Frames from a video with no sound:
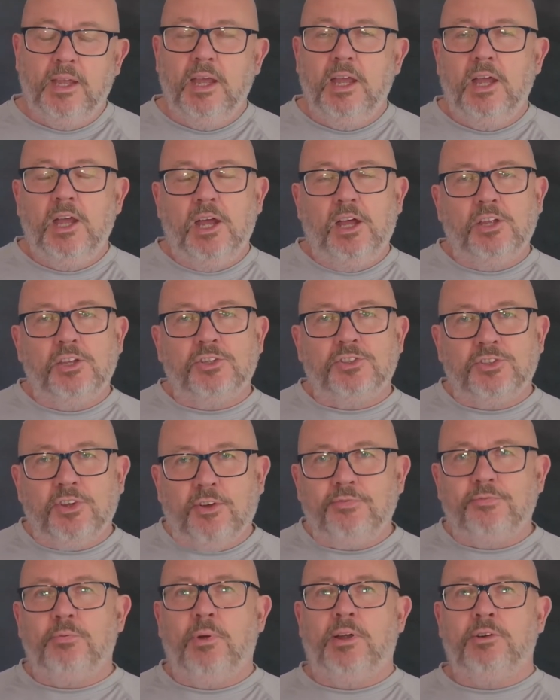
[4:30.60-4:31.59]

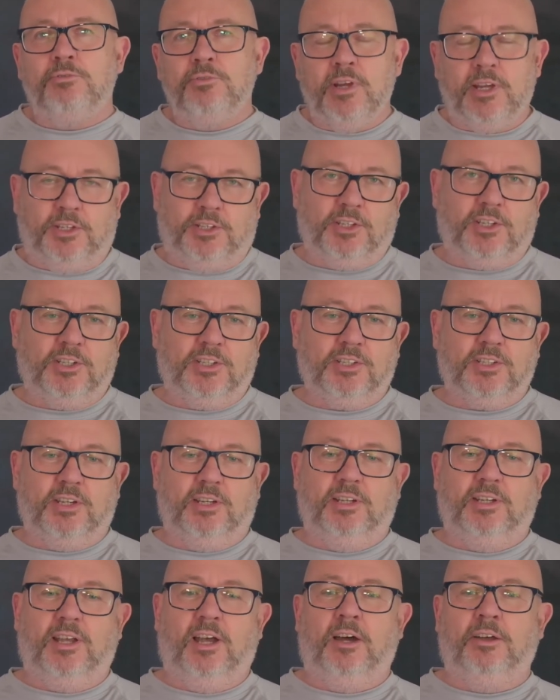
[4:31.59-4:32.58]
Software risks
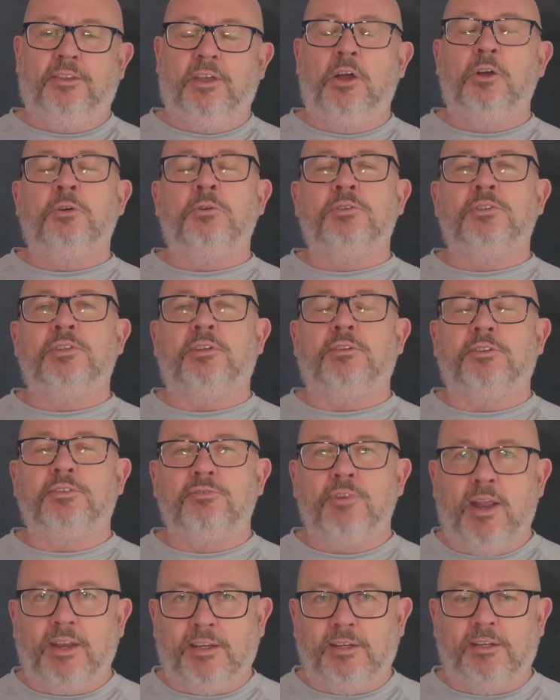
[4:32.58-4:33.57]
are those that
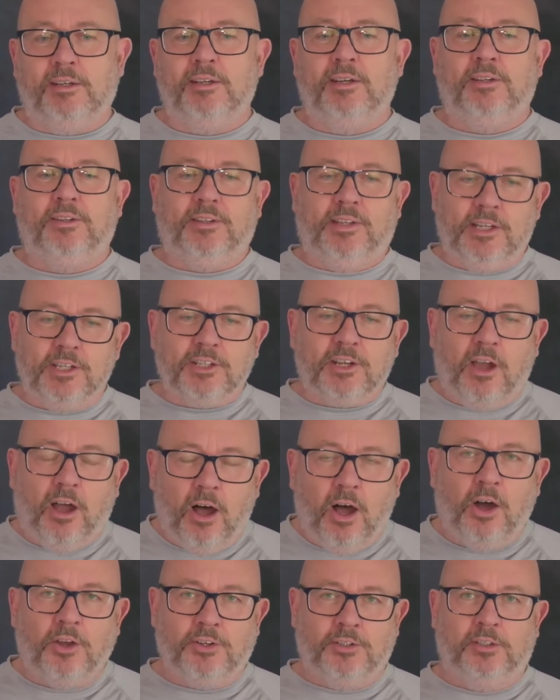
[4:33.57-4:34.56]
threaten these
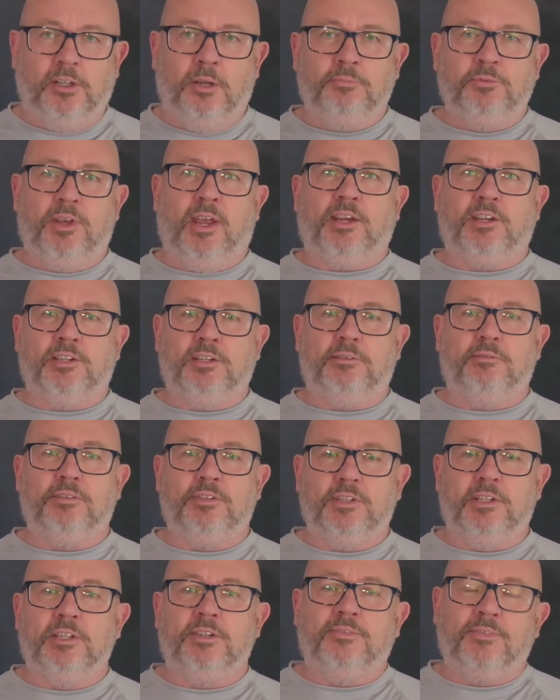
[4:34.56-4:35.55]
cardinal objectives,
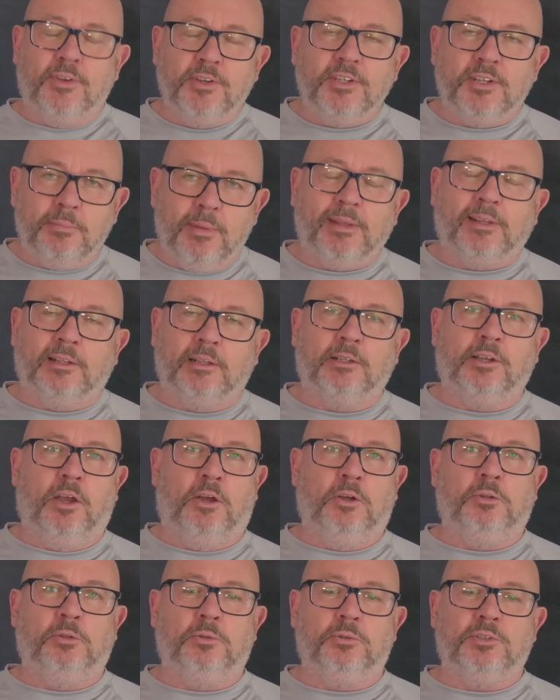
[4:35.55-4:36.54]
these fundamental
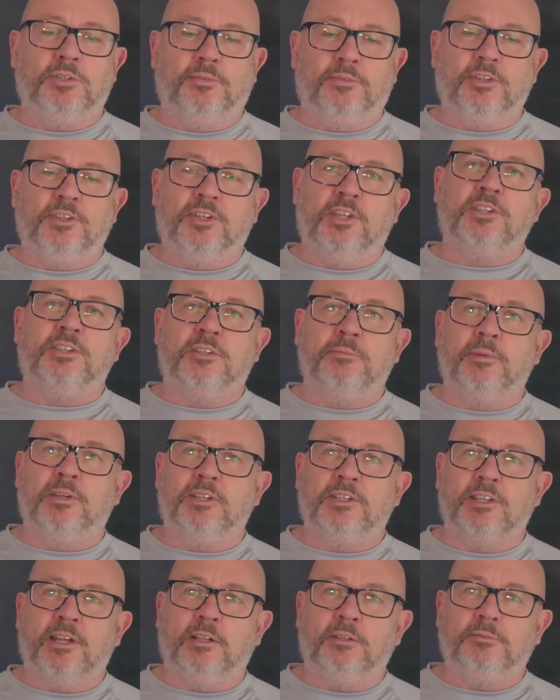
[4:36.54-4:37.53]
goals of the system
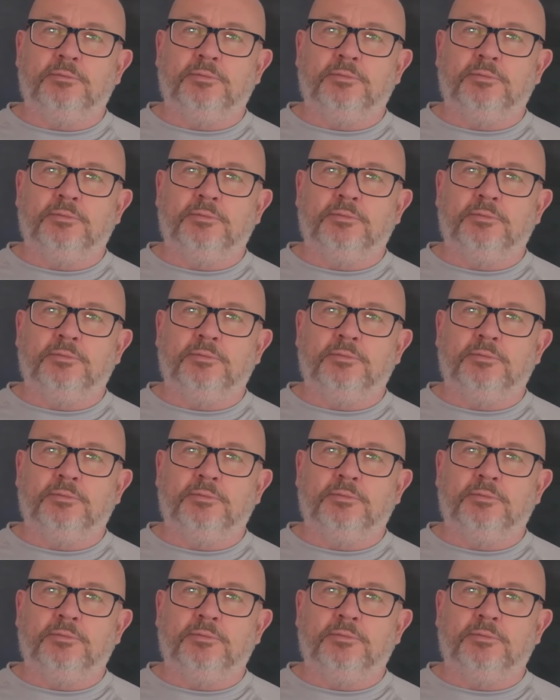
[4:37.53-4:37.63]
itself.